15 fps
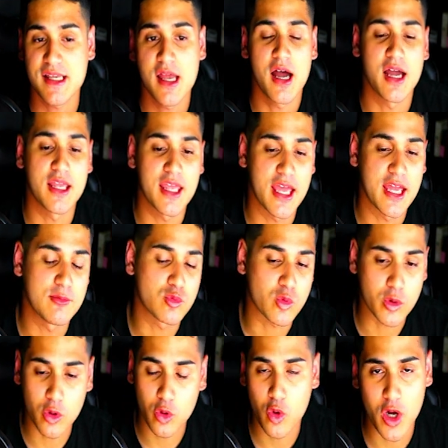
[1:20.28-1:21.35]
Again, real
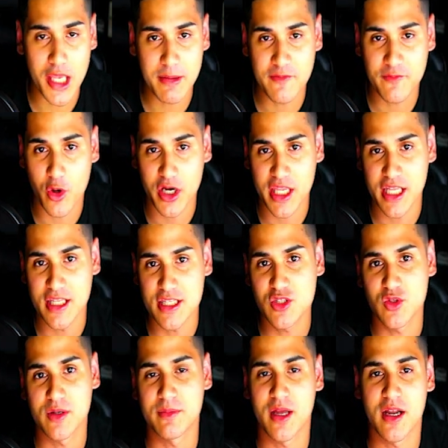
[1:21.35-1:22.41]
quick before I get into it, I'm
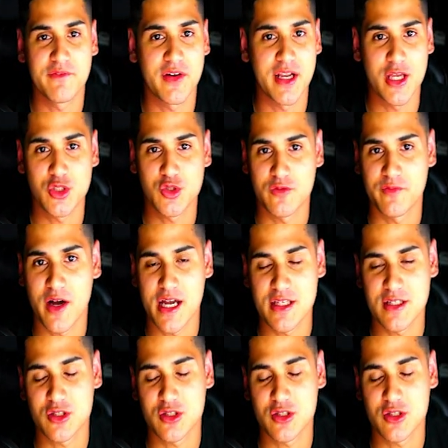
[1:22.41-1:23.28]
not a financial advisor.